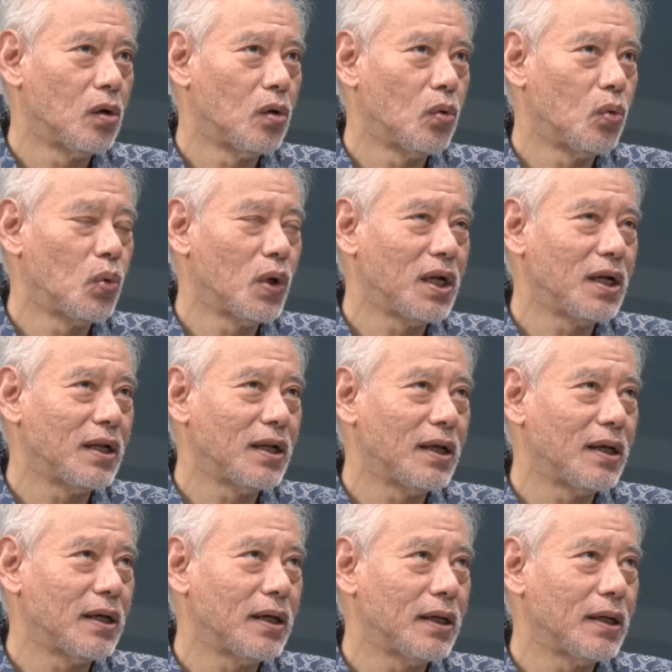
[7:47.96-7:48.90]
Well,
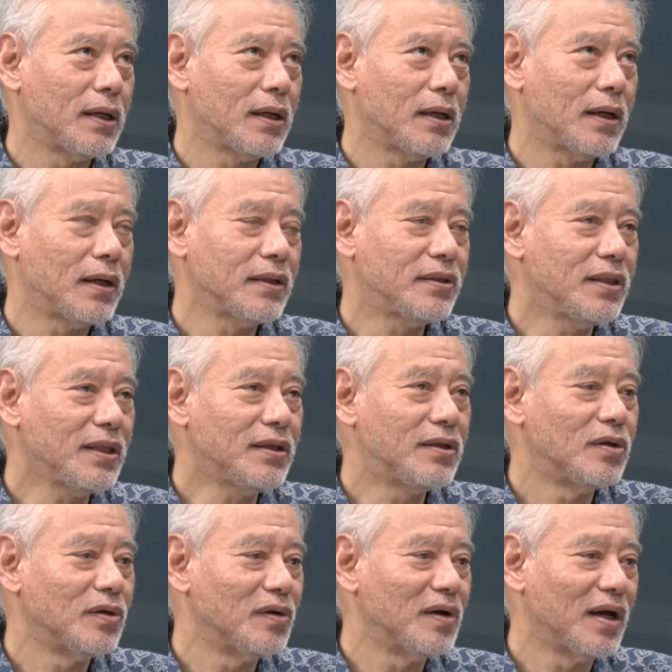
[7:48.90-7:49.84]
I
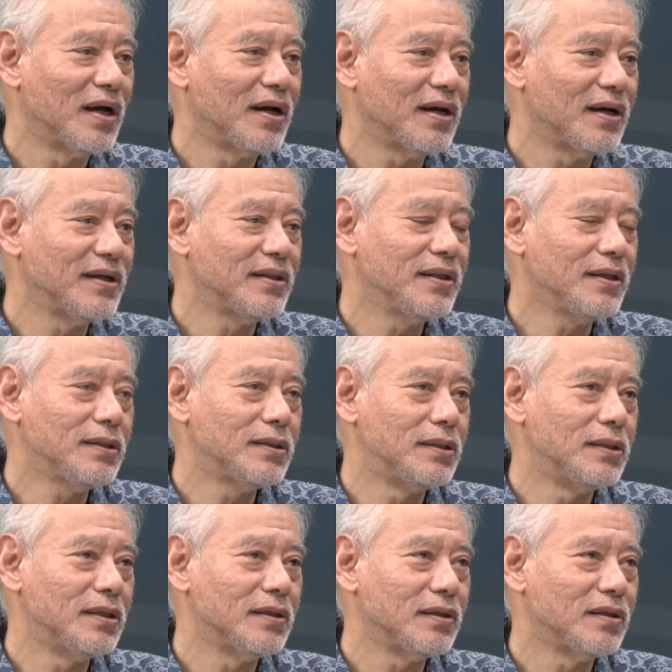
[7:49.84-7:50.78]
think
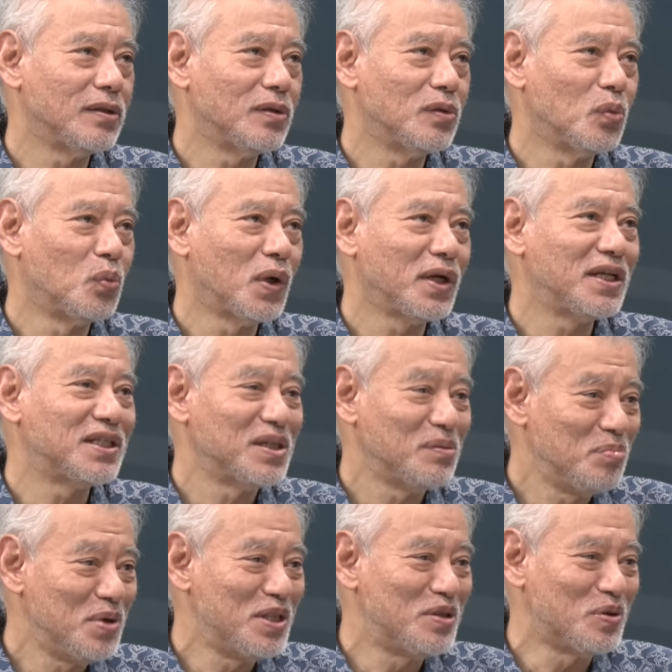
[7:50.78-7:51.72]
what does
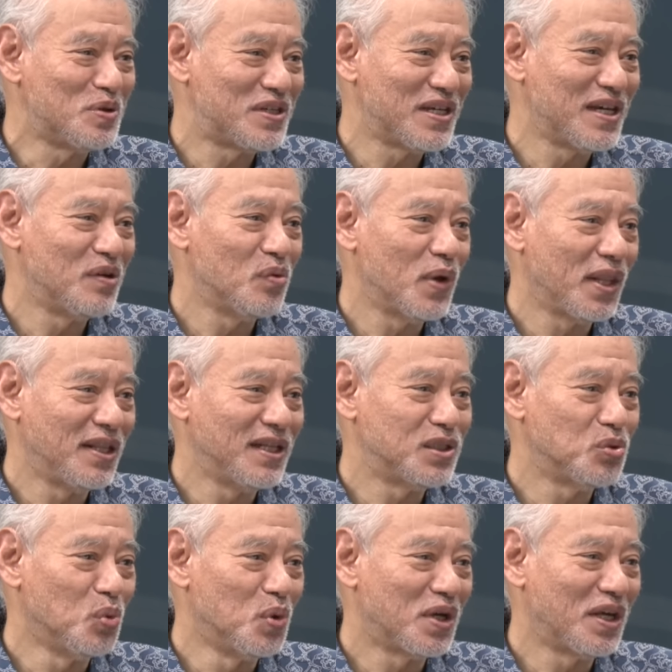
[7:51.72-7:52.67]
it mean to say whether
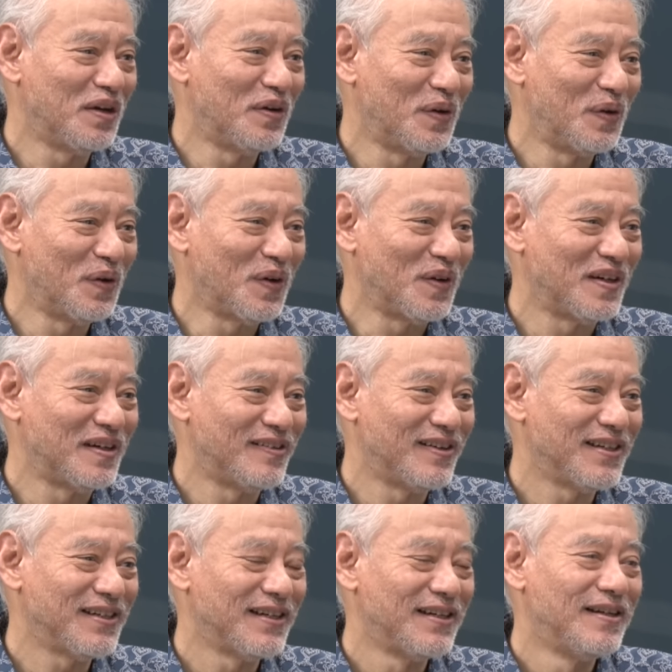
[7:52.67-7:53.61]
it's working or not,
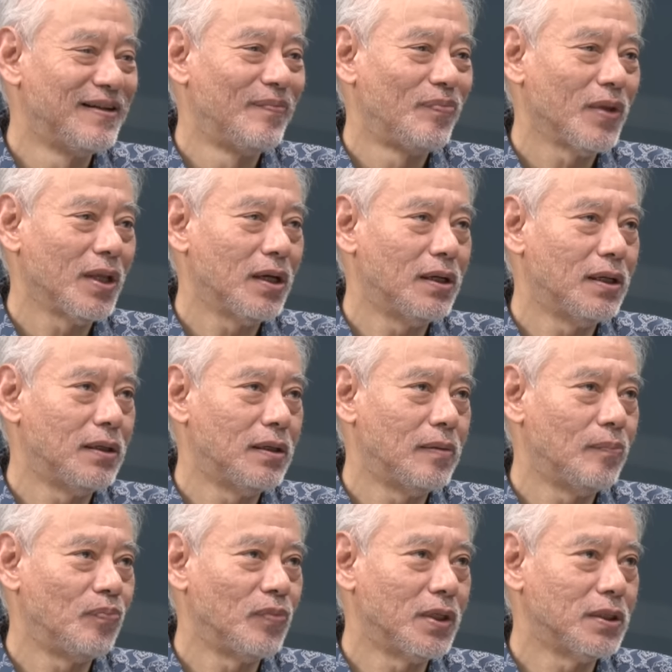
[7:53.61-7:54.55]
right?
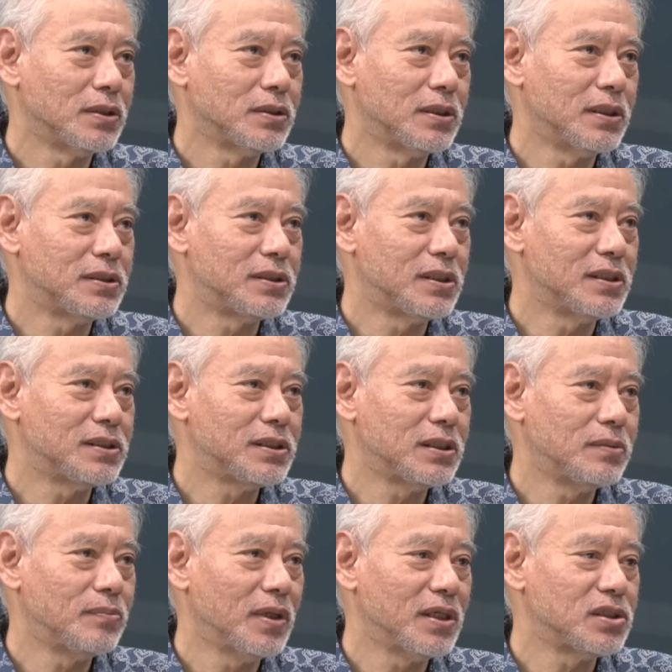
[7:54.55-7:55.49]
The
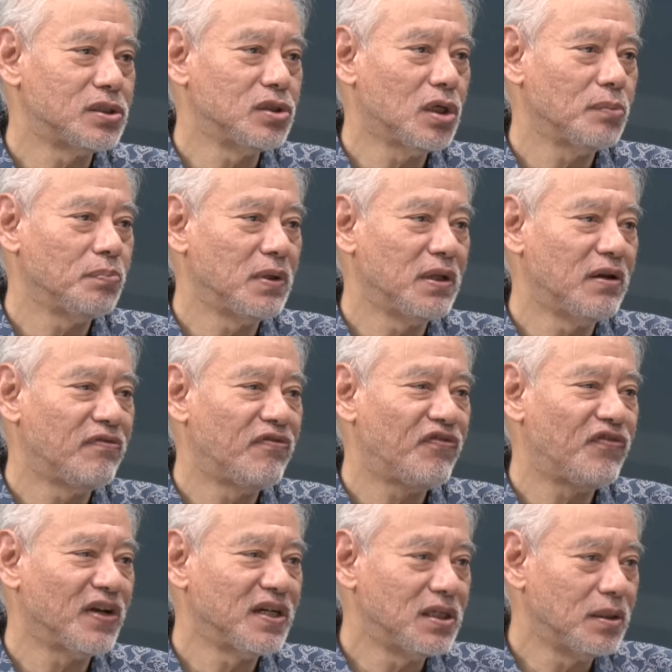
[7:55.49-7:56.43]
system has not been
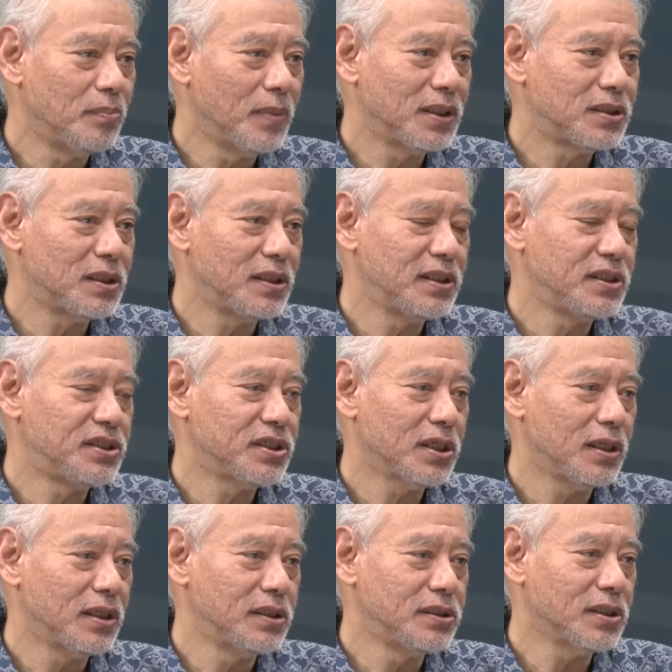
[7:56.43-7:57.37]
fundamentally
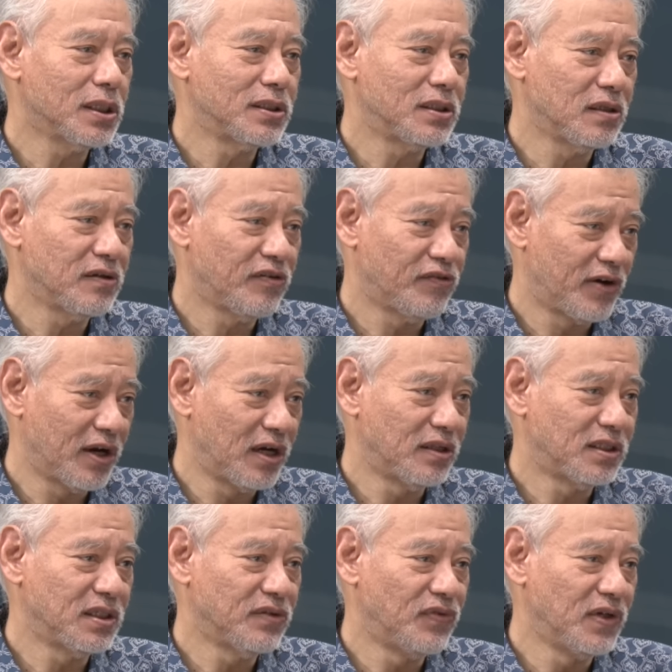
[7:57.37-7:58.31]
challenged until
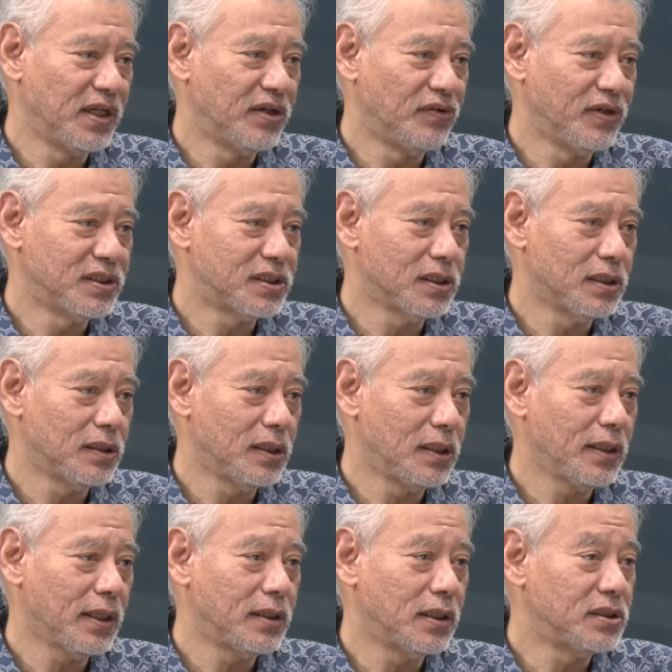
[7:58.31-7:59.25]
relatively
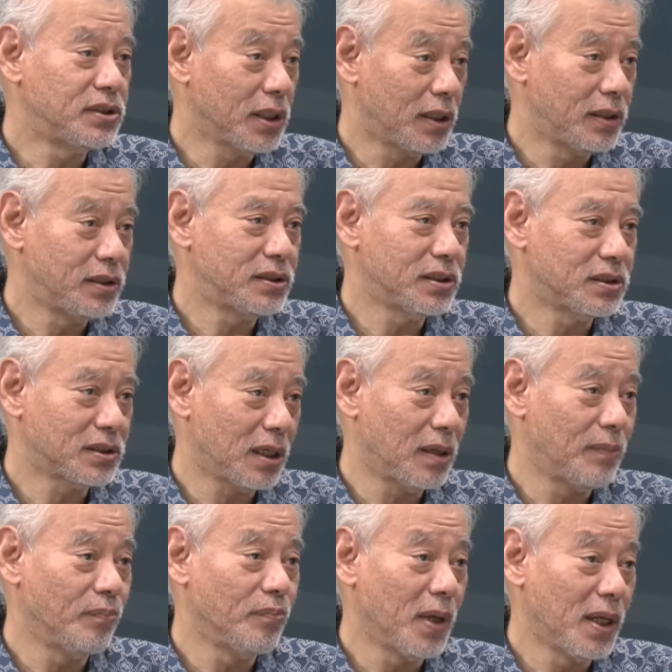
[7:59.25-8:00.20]
recently, and the challenge has
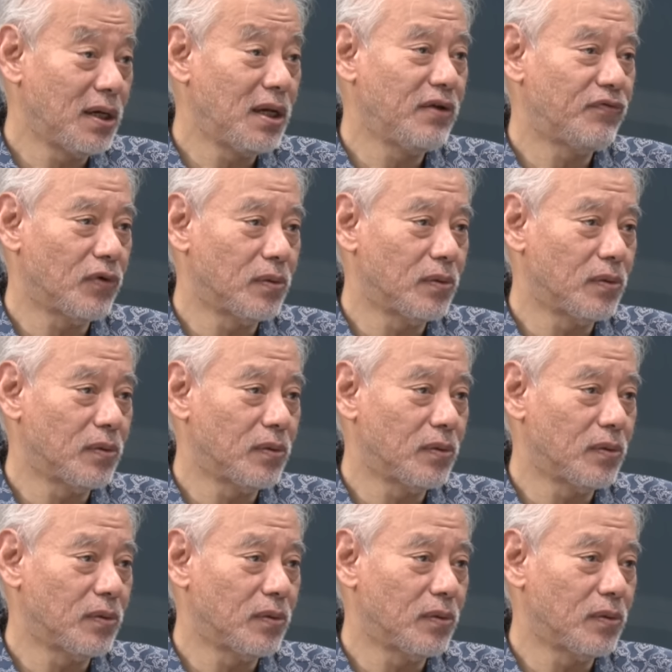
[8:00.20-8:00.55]
come mainly